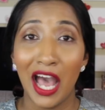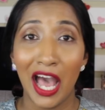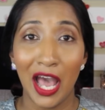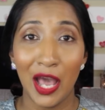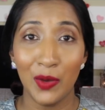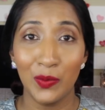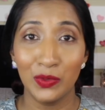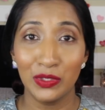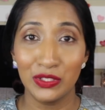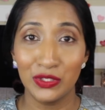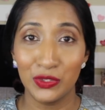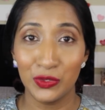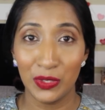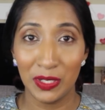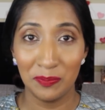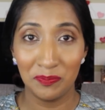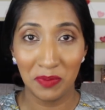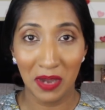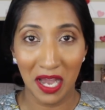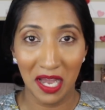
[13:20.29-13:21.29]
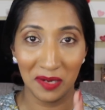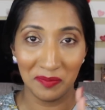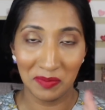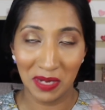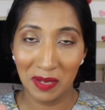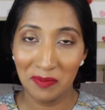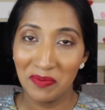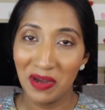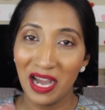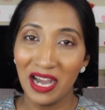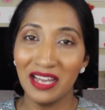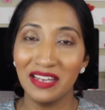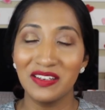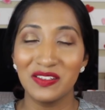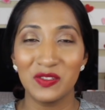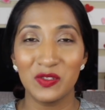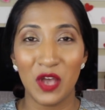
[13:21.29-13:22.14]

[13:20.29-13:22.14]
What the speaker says: I will do it part by part.